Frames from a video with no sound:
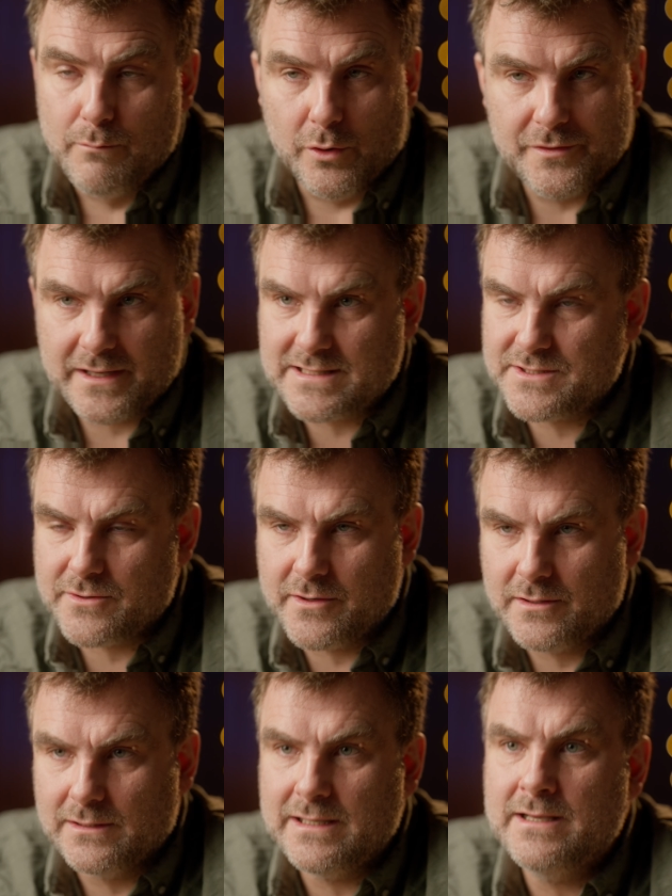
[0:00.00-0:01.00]
both
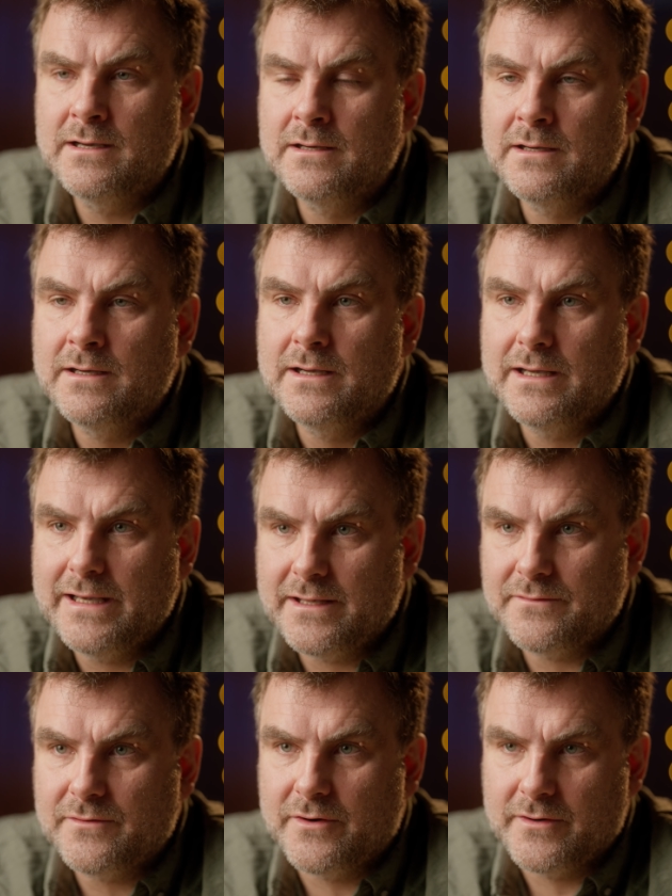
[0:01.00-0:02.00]
externally,
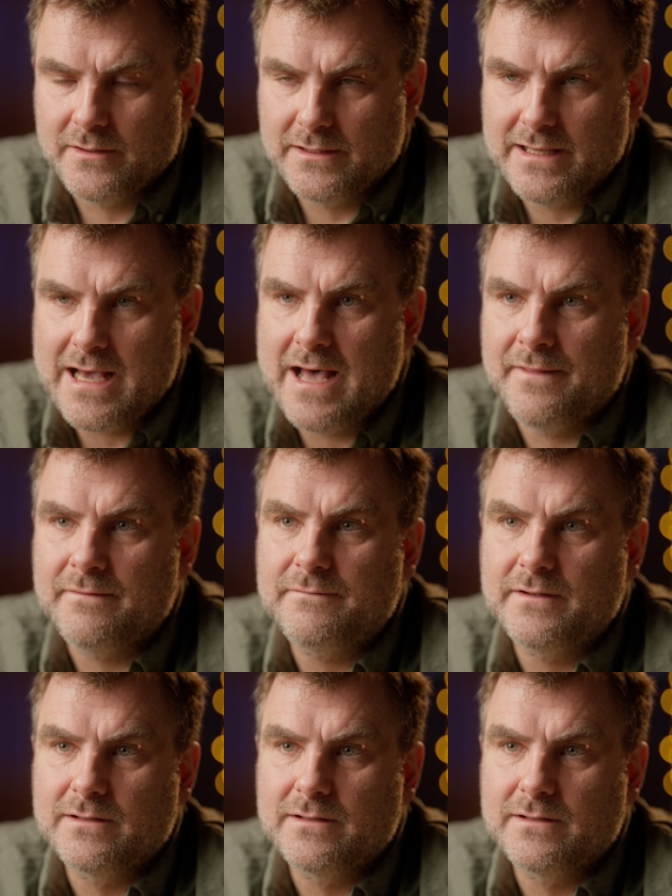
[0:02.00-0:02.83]
internally, and